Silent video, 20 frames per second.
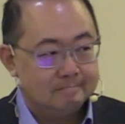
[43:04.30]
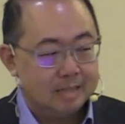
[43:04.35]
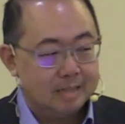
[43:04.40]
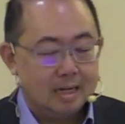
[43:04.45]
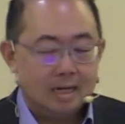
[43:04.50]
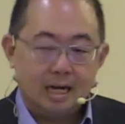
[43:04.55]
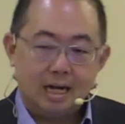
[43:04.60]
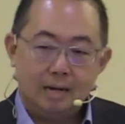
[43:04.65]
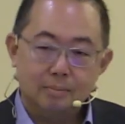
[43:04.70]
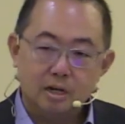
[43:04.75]

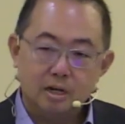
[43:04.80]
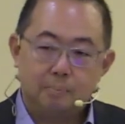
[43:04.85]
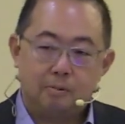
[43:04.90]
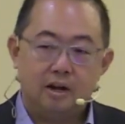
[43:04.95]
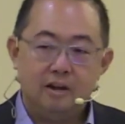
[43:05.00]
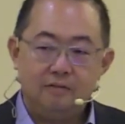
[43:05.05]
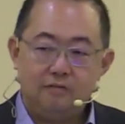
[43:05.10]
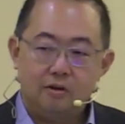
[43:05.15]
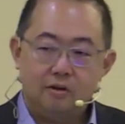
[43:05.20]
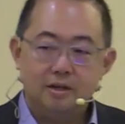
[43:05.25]
I'm going to
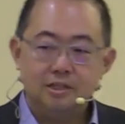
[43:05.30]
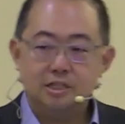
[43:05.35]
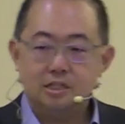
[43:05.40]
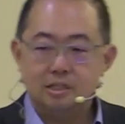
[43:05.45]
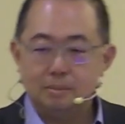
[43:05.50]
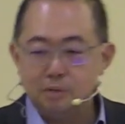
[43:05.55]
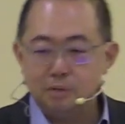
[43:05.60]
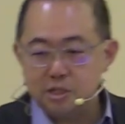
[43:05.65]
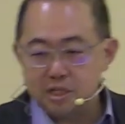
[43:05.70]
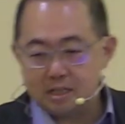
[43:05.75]
pray for us. The
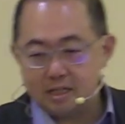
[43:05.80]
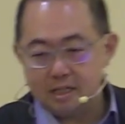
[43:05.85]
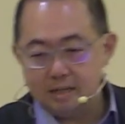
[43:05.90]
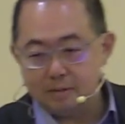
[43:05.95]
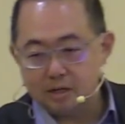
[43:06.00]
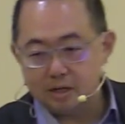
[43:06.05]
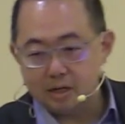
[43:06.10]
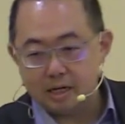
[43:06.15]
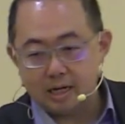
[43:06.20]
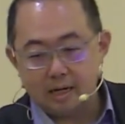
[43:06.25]
music team are
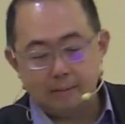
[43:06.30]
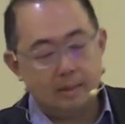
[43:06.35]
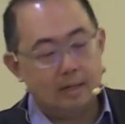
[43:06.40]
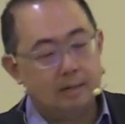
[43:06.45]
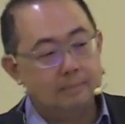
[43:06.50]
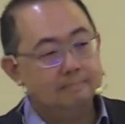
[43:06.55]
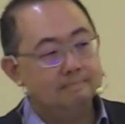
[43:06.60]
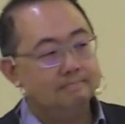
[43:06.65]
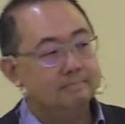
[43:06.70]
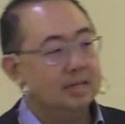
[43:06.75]
going to come
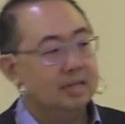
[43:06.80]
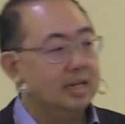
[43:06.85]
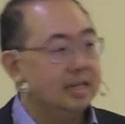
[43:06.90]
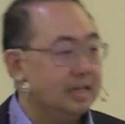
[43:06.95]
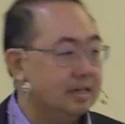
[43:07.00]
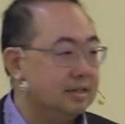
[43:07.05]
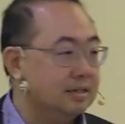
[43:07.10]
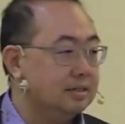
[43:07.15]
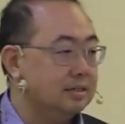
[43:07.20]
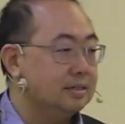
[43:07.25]
up and
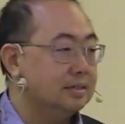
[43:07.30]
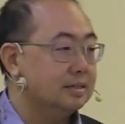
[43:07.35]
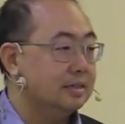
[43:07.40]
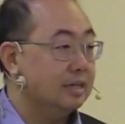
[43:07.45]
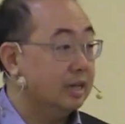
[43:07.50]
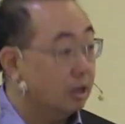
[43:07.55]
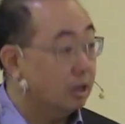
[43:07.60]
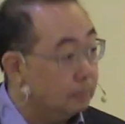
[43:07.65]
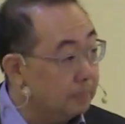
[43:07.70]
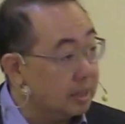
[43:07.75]
lead us in
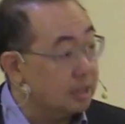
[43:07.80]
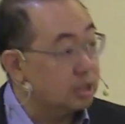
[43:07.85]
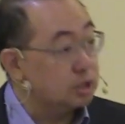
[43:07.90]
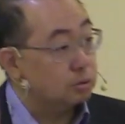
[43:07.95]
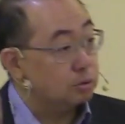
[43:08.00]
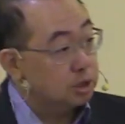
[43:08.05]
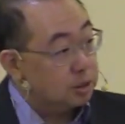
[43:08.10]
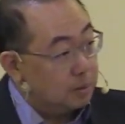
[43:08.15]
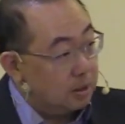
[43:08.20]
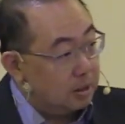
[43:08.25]
helping us
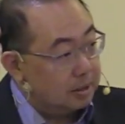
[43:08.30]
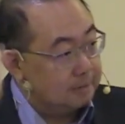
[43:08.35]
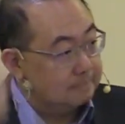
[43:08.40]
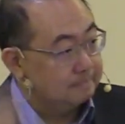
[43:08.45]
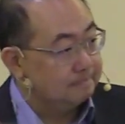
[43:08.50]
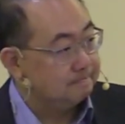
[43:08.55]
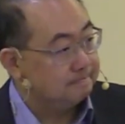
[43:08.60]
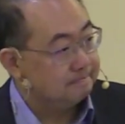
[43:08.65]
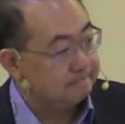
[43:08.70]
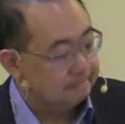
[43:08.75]
respond.
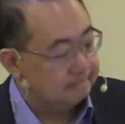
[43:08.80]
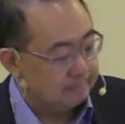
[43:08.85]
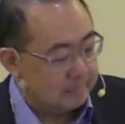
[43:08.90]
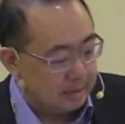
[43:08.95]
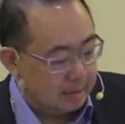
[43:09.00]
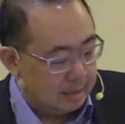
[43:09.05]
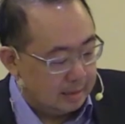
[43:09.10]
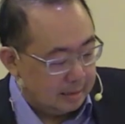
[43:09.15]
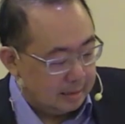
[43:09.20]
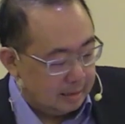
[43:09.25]

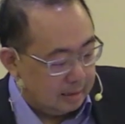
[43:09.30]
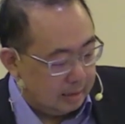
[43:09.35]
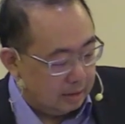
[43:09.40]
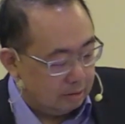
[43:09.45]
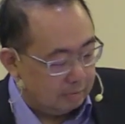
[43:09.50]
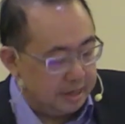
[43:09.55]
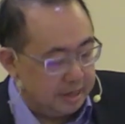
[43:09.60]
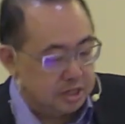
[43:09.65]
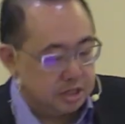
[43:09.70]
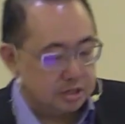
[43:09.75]

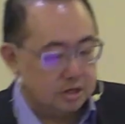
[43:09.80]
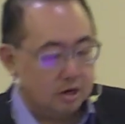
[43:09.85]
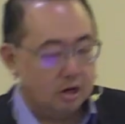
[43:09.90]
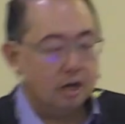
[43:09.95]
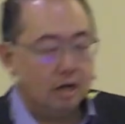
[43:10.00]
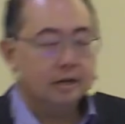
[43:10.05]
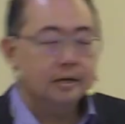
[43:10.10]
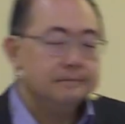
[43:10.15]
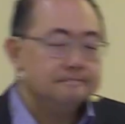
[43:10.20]
Gracious God,